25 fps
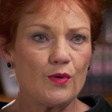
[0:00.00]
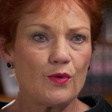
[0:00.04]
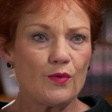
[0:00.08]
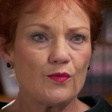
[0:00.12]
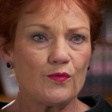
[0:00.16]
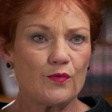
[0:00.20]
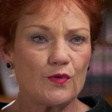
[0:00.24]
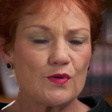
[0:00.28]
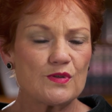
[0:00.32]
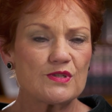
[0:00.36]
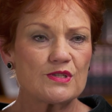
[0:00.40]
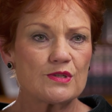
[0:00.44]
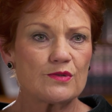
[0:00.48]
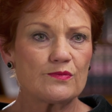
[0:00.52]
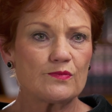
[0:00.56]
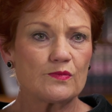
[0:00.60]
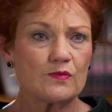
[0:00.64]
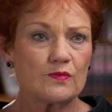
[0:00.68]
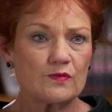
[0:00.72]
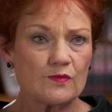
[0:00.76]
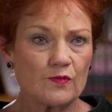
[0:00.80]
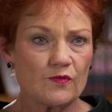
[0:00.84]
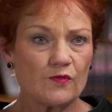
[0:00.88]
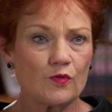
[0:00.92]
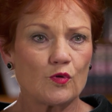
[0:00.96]
First
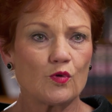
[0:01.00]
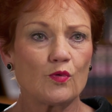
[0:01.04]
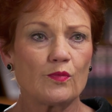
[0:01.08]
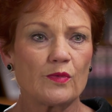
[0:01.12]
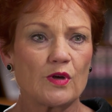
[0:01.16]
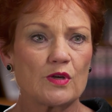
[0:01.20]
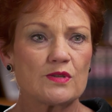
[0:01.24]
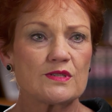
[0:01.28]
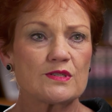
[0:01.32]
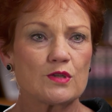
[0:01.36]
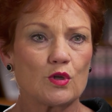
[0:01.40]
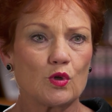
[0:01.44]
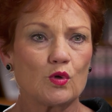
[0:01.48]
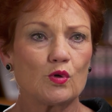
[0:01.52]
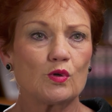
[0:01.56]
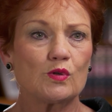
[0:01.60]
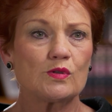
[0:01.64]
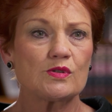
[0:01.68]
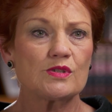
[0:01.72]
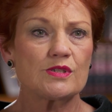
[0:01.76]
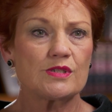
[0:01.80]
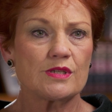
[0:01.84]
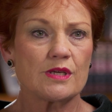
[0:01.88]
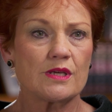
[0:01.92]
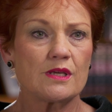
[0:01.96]
and foremost,
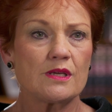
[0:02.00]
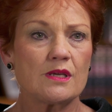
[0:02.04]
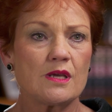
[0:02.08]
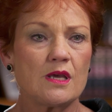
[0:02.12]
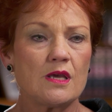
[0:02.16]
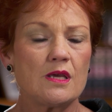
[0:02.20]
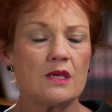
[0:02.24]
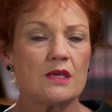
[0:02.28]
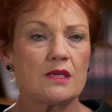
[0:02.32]
loyalty